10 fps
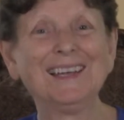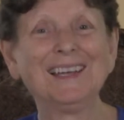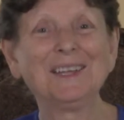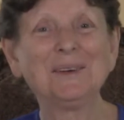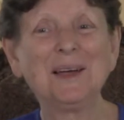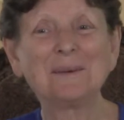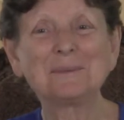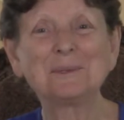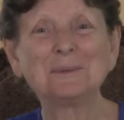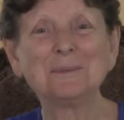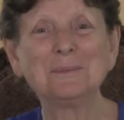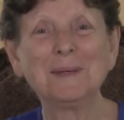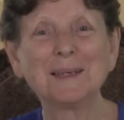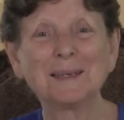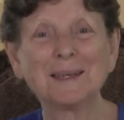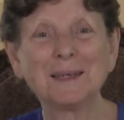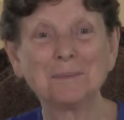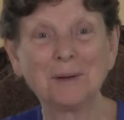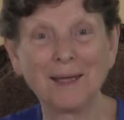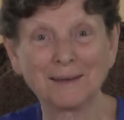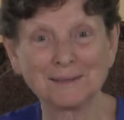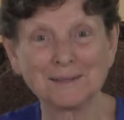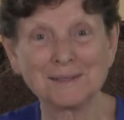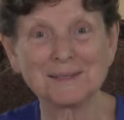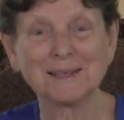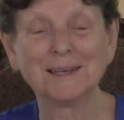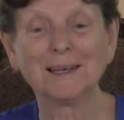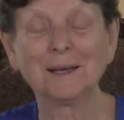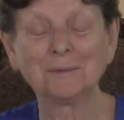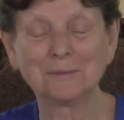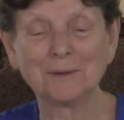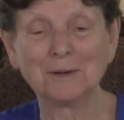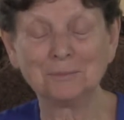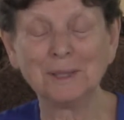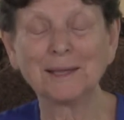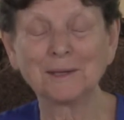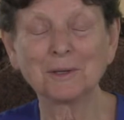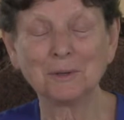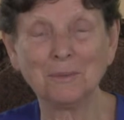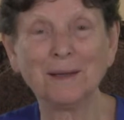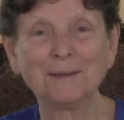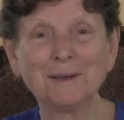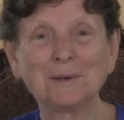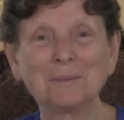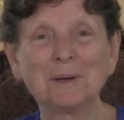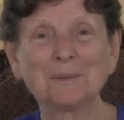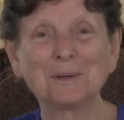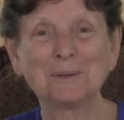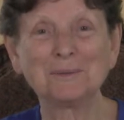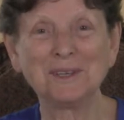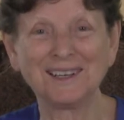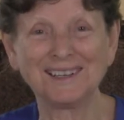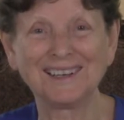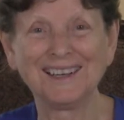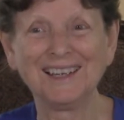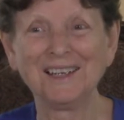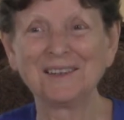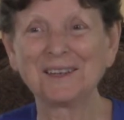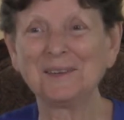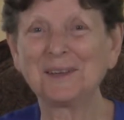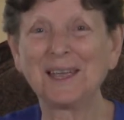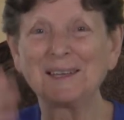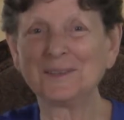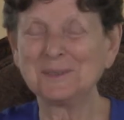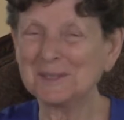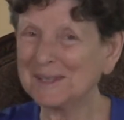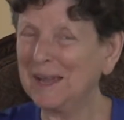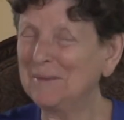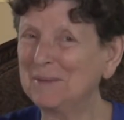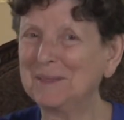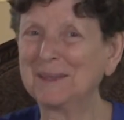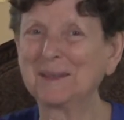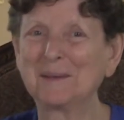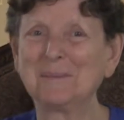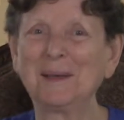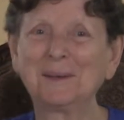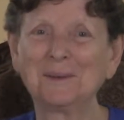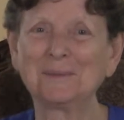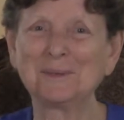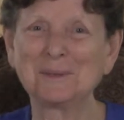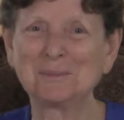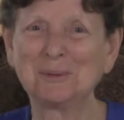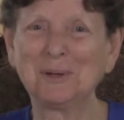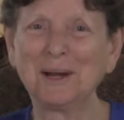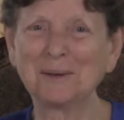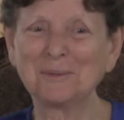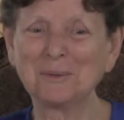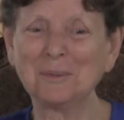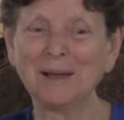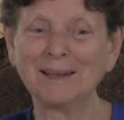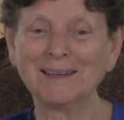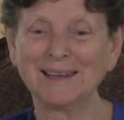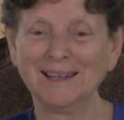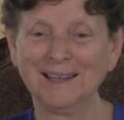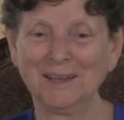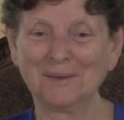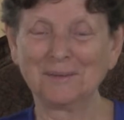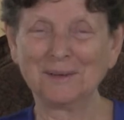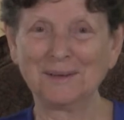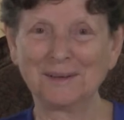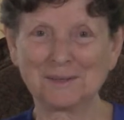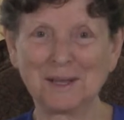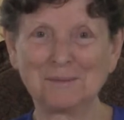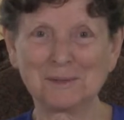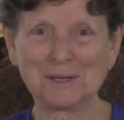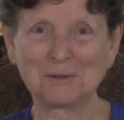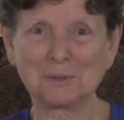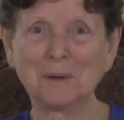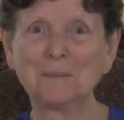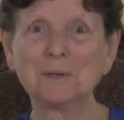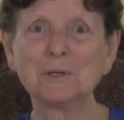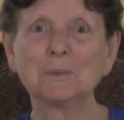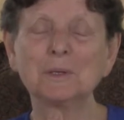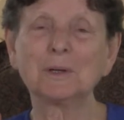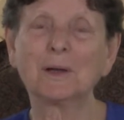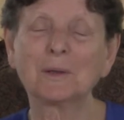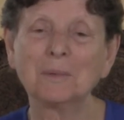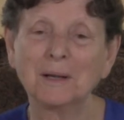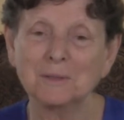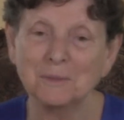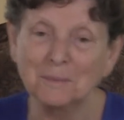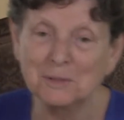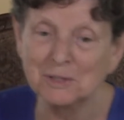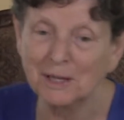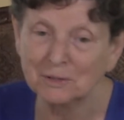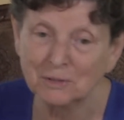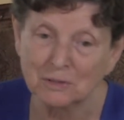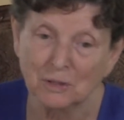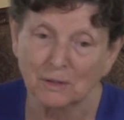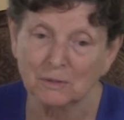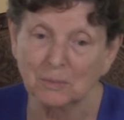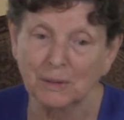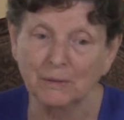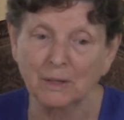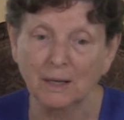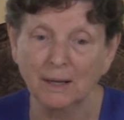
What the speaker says: you have to make a practice of blanking your mind out about what you've done. You just can't be thinking about it. You have to just put it out of your mind. When that was how Swamiji would talk about it. Swamiji actually talked about it